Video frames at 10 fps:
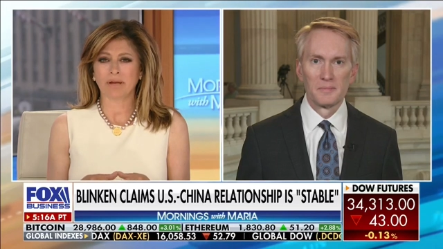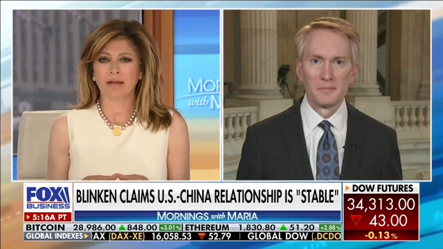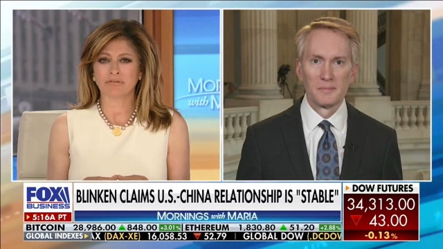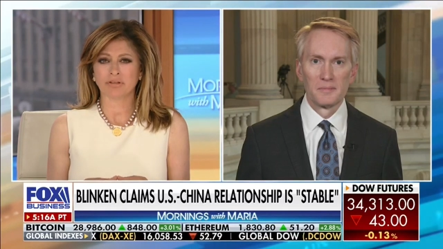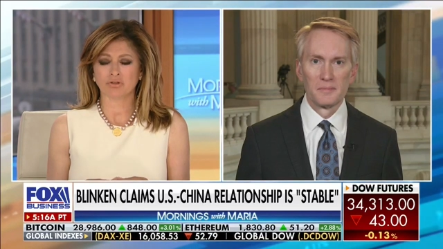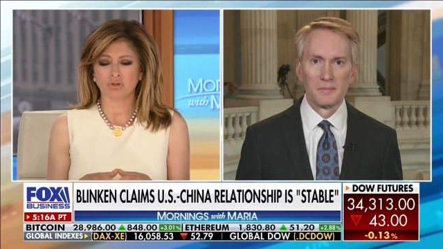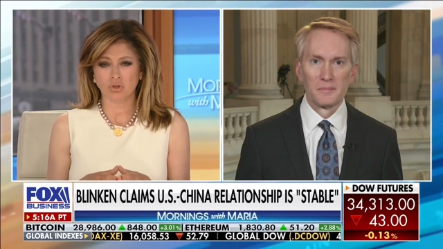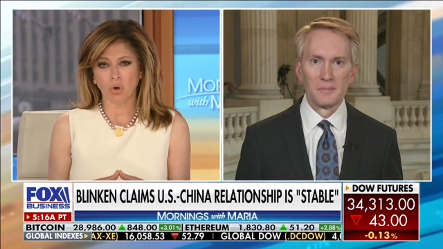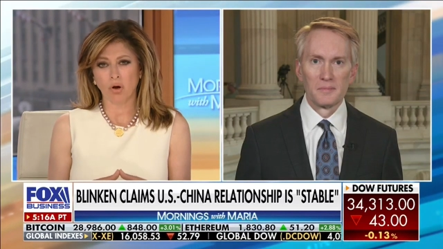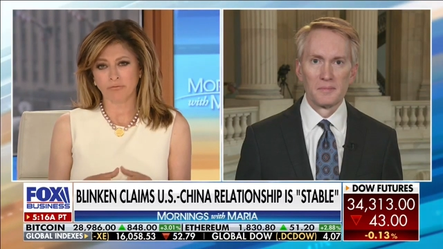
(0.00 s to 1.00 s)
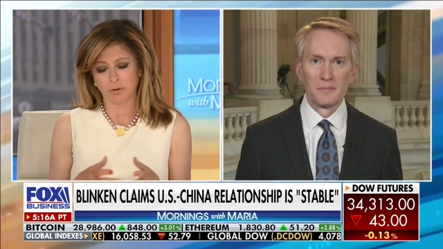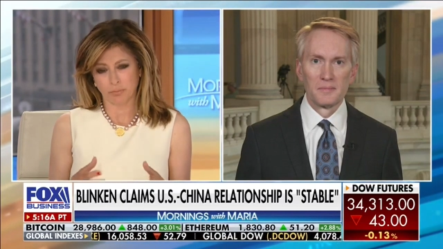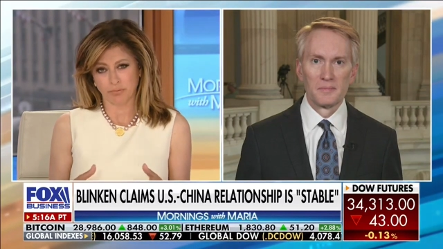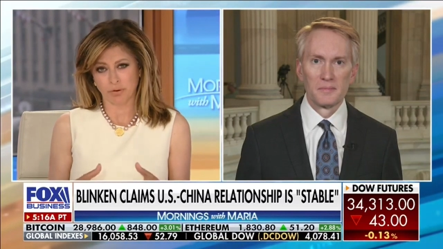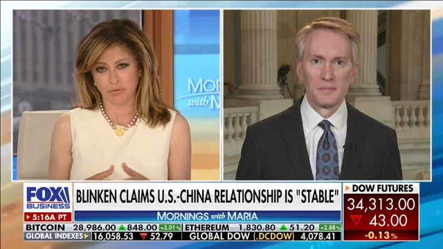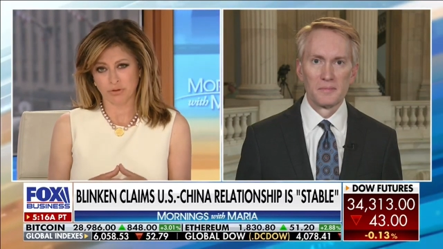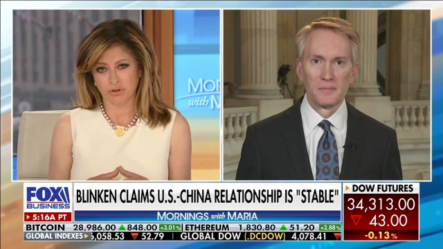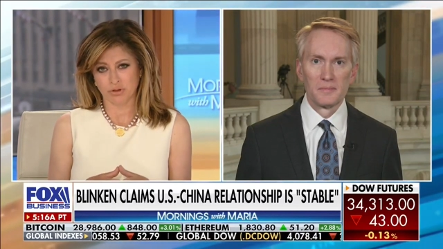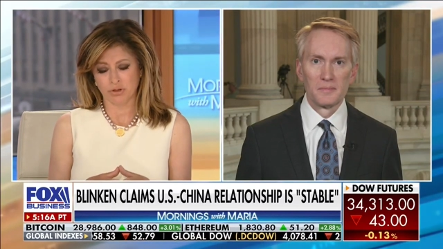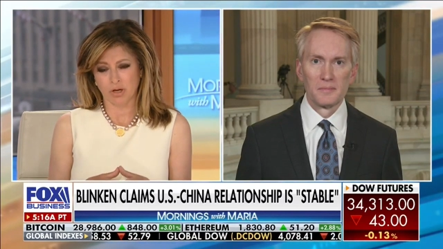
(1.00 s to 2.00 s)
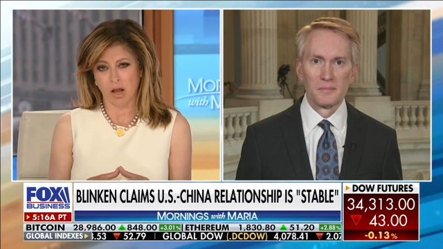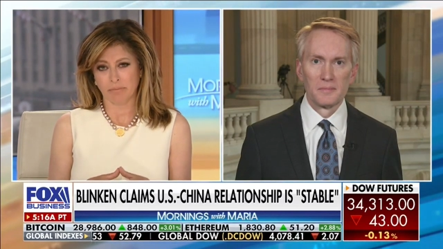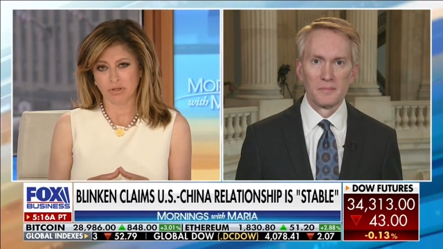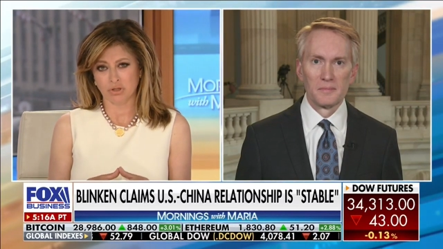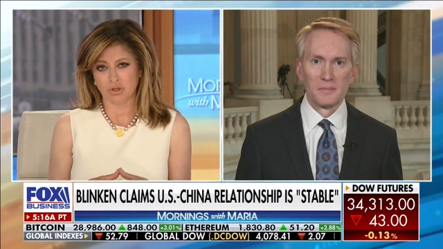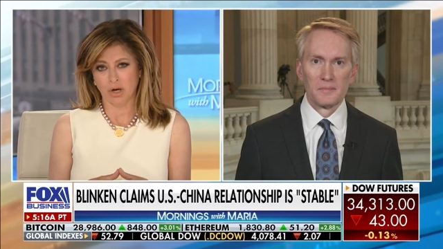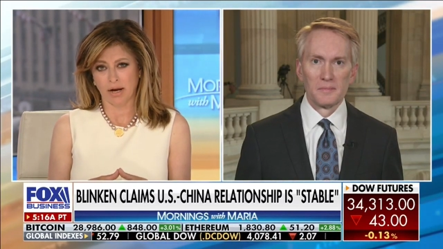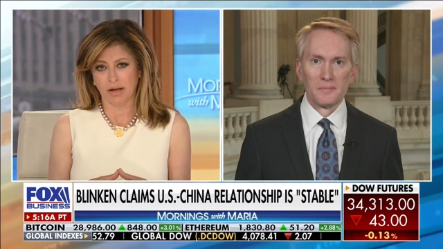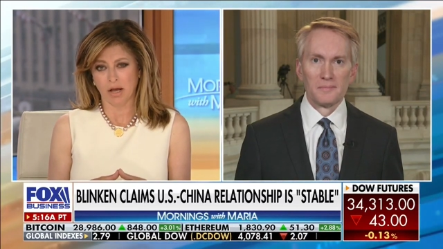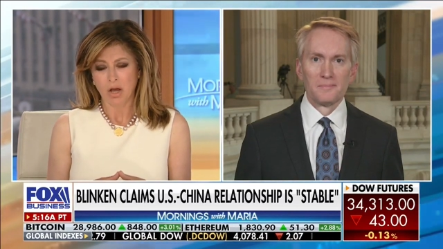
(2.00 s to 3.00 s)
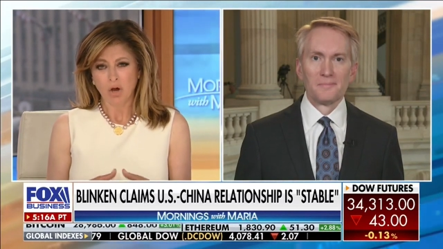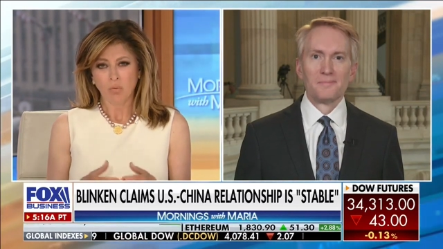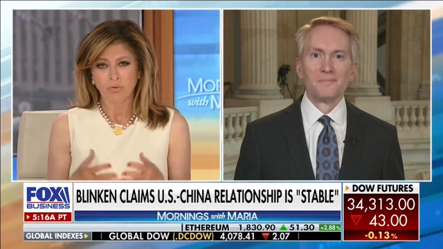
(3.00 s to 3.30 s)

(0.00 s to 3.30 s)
Speaker 1: we have such a soft approach to communist China.